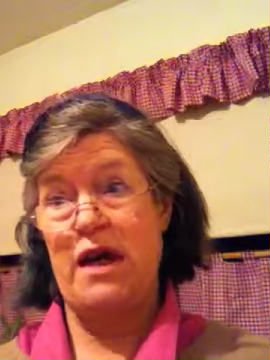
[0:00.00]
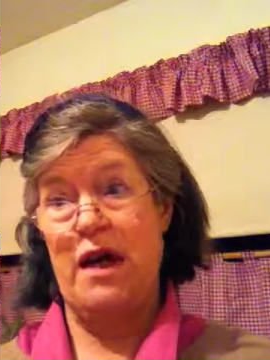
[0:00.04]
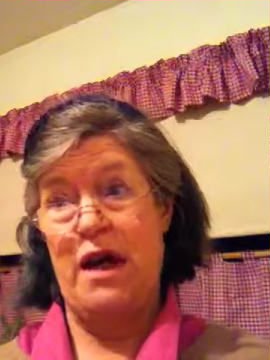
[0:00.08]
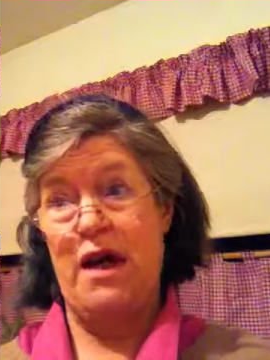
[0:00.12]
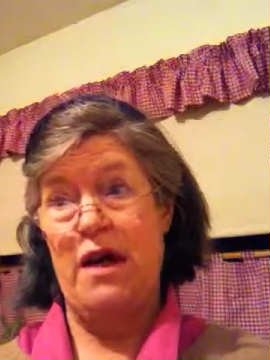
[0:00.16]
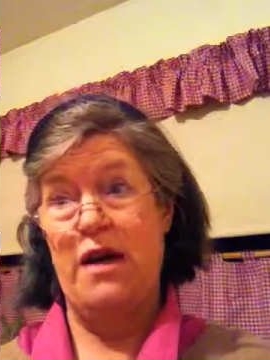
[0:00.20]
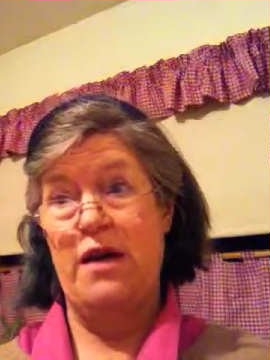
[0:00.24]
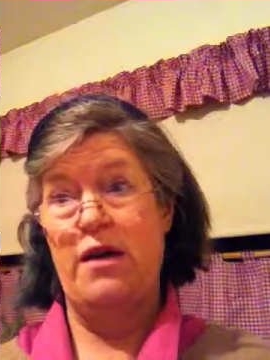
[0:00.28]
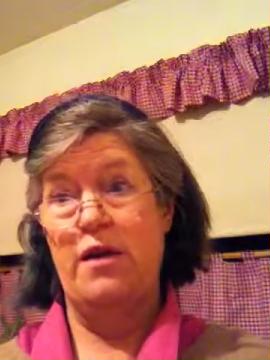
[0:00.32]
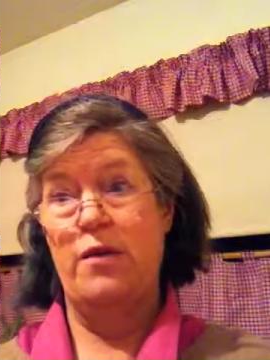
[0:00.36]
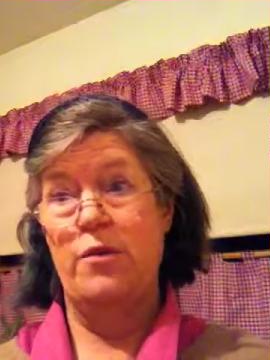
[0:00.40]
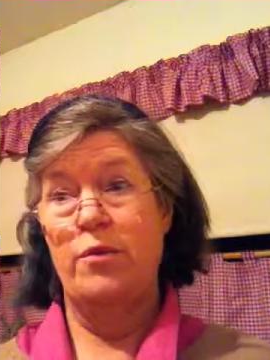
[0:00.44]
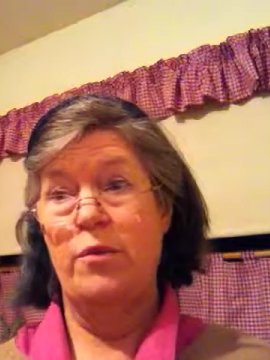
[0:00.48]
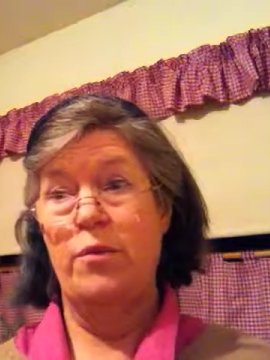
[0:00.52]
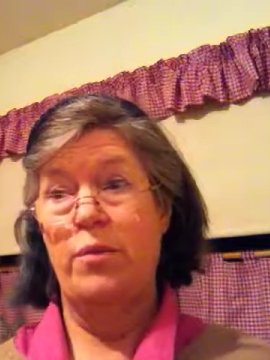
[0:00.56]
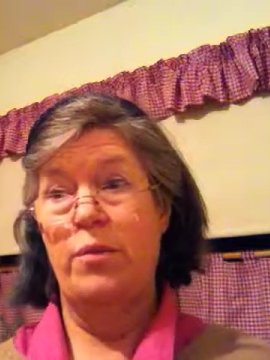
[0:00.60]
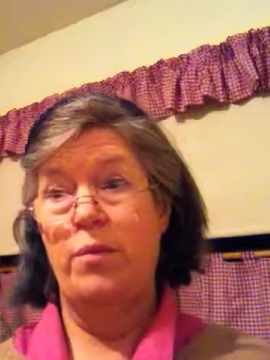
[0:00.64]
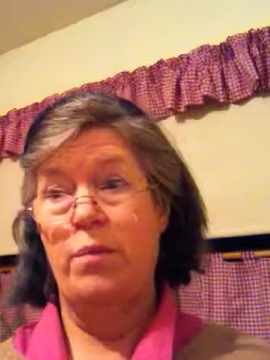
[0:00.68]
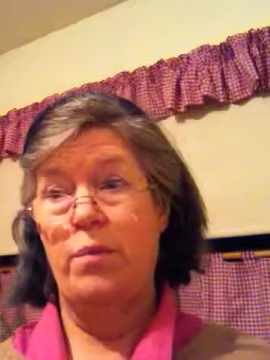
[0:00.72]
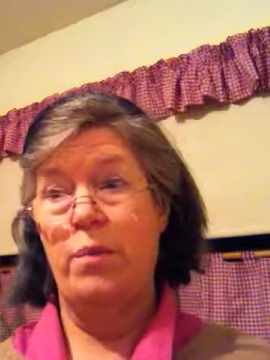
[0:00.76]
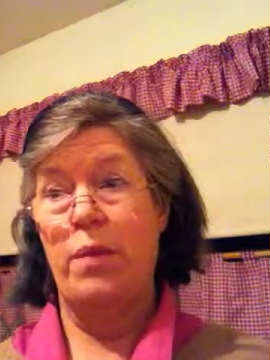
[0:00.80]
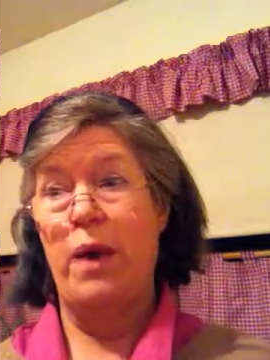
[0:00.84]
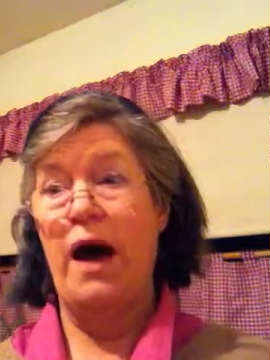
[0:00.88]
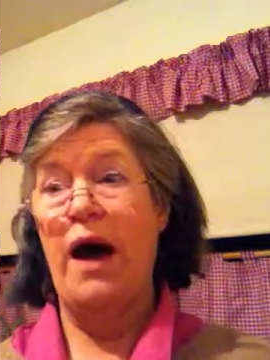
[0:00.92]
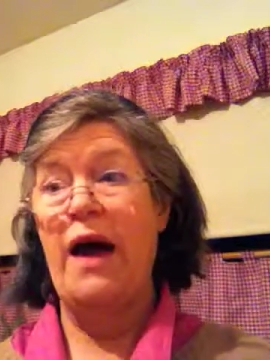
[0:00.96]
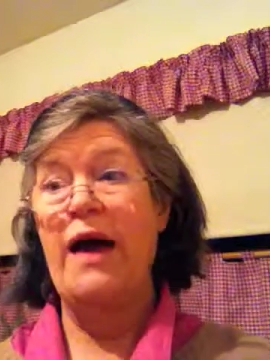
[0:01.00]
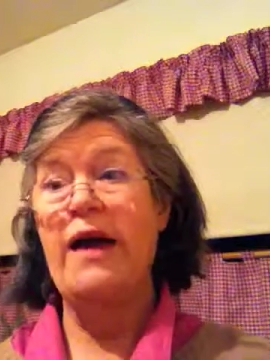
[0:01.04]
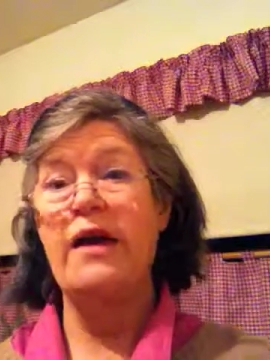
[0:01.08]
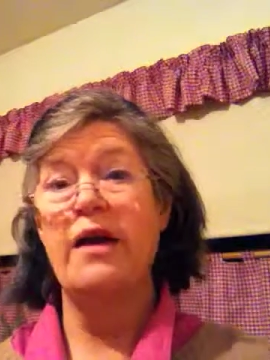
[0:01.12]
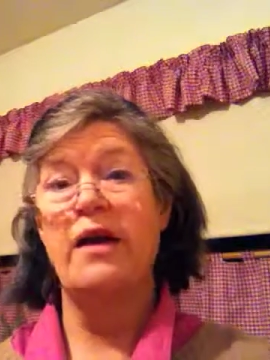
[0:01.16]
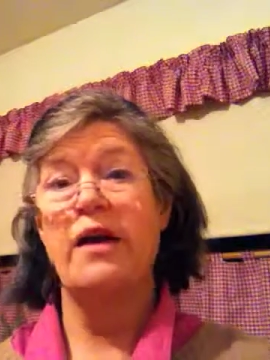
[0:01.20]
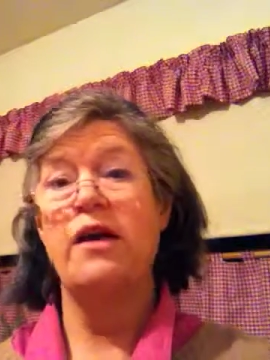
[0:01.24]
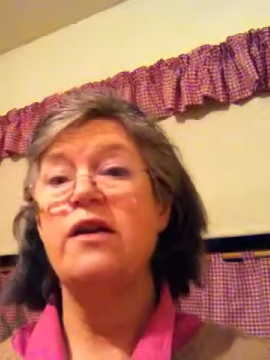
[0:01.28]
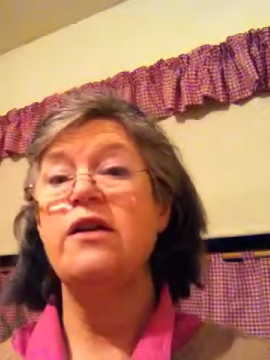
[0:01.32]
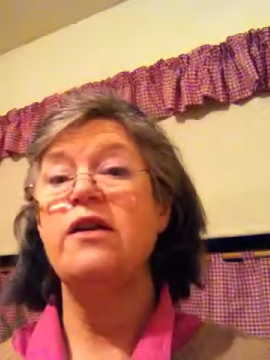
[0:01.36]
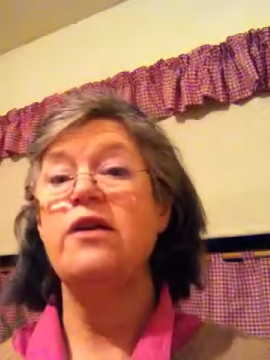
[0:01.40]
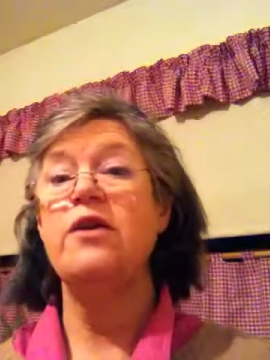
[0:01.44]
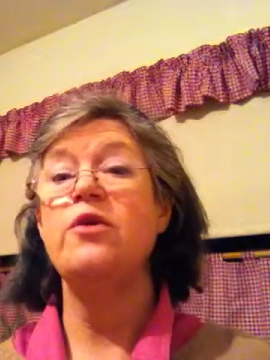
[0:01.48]
I buy
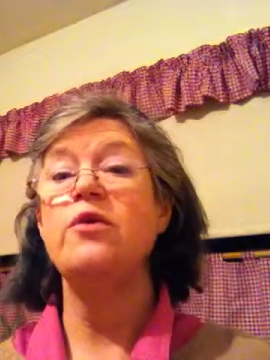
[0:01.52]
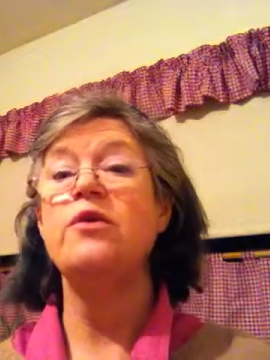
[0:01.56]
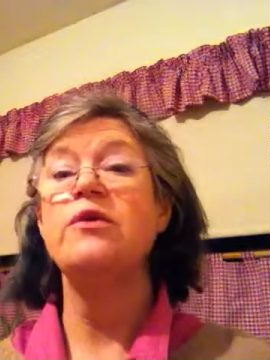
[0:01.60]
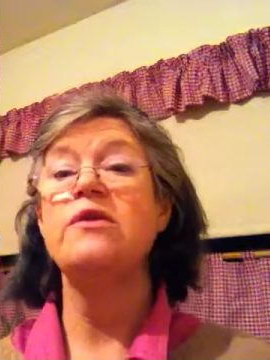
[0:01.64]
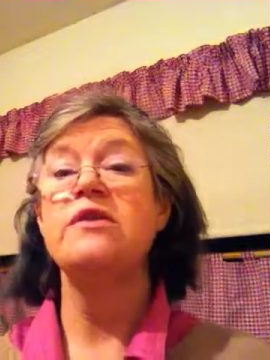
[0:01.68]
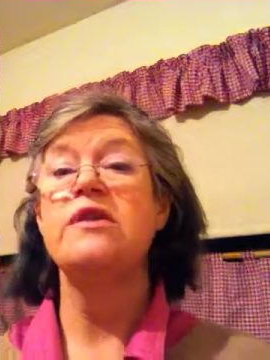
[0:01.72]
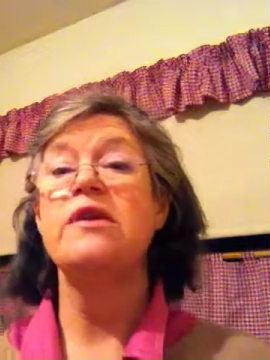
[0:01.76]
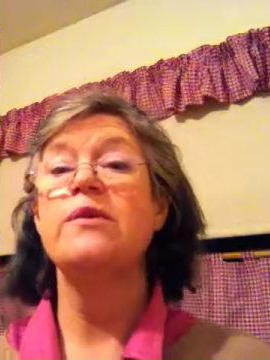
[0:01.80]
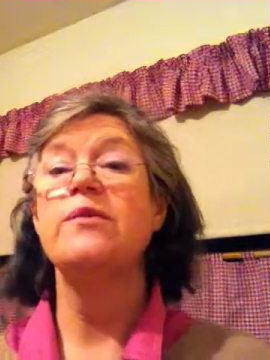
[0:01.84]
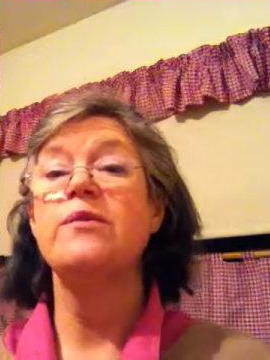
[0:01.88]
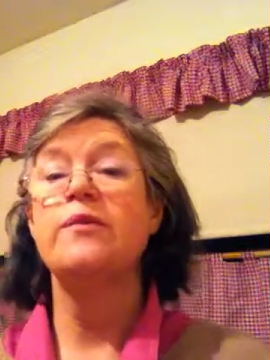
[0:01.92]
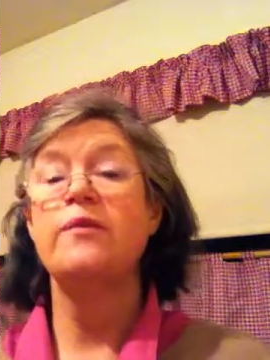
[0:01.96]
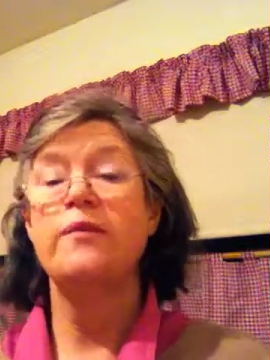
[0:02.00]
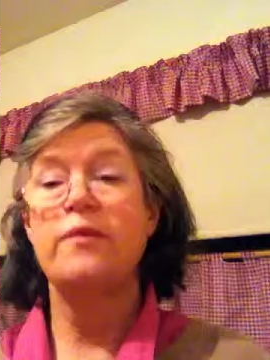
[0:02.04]
and use,